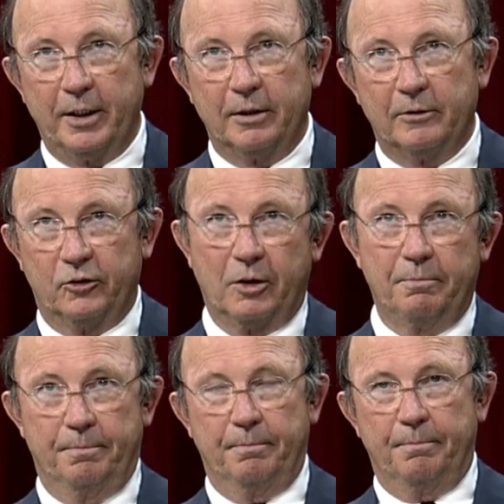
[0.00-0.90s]
that some
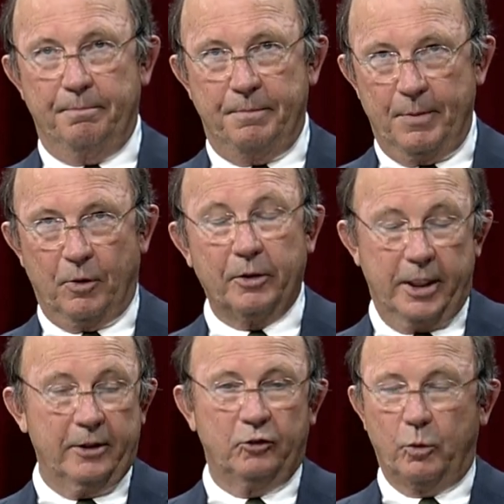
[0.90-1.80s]
people,
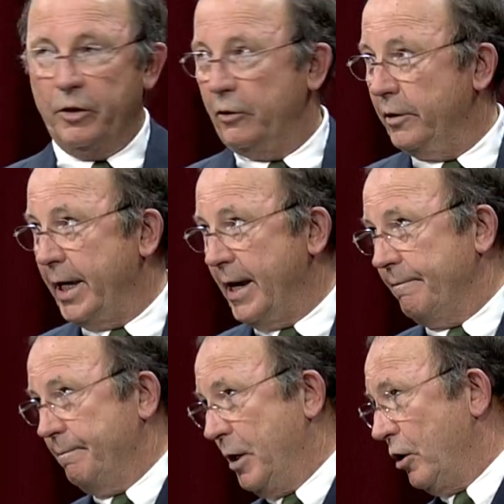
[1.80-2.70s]
kids, whether they
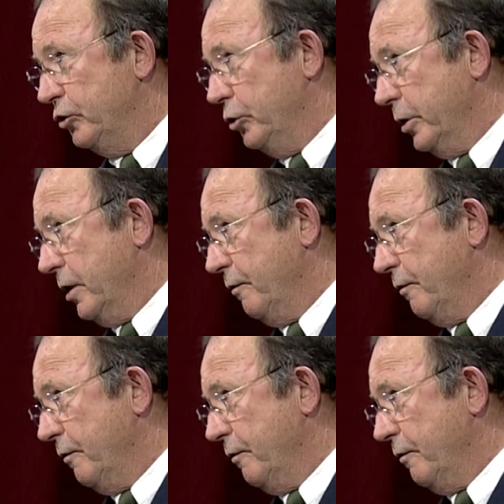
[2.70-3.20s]
have parents who can